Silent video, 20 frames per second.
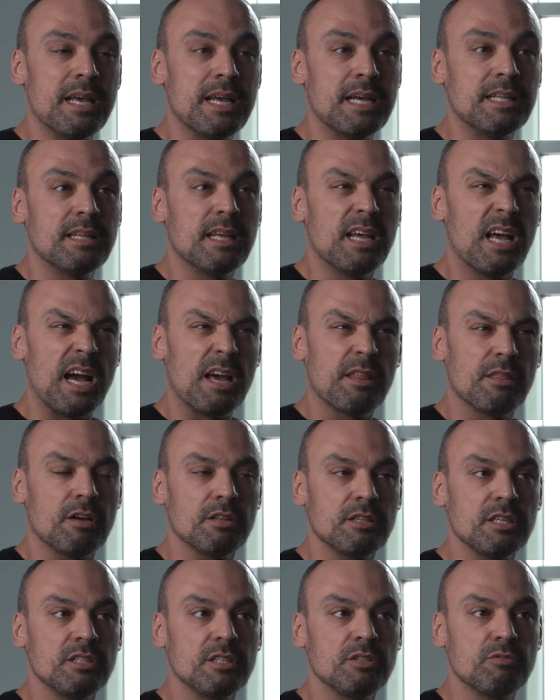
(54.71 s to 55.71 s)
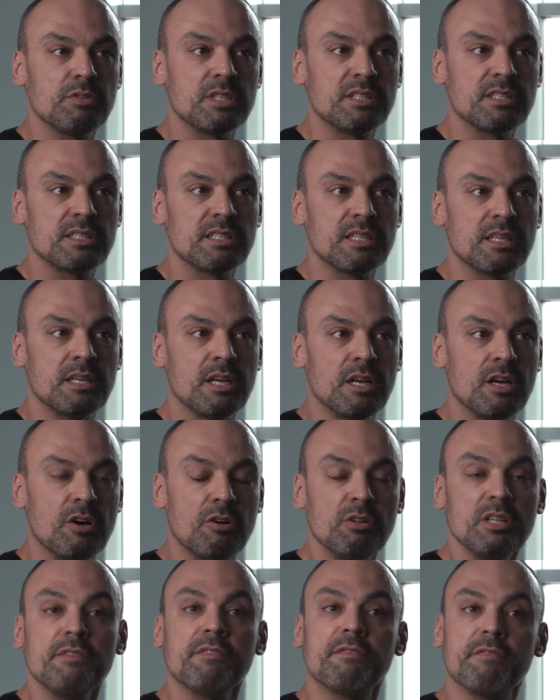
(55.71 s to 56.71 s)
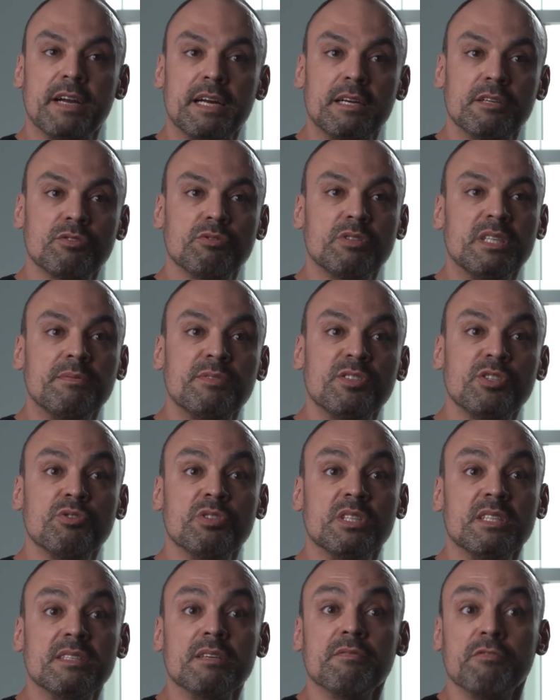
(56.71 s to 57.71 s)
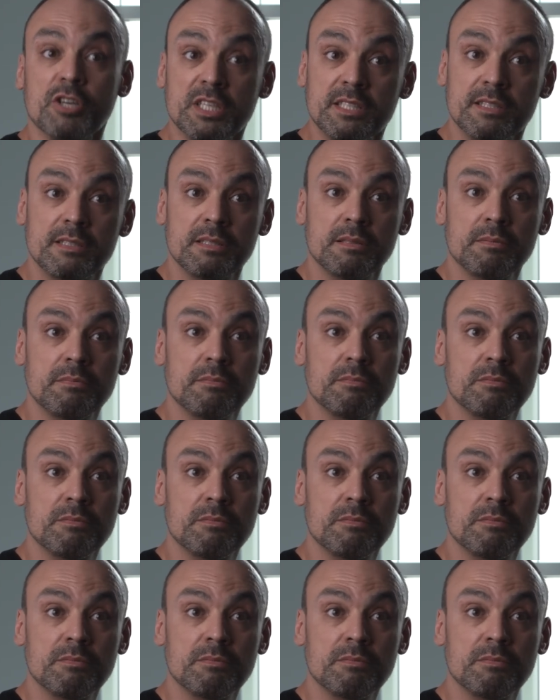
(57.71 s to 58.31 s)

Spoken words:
And I thought that it was only fair to give students a voice.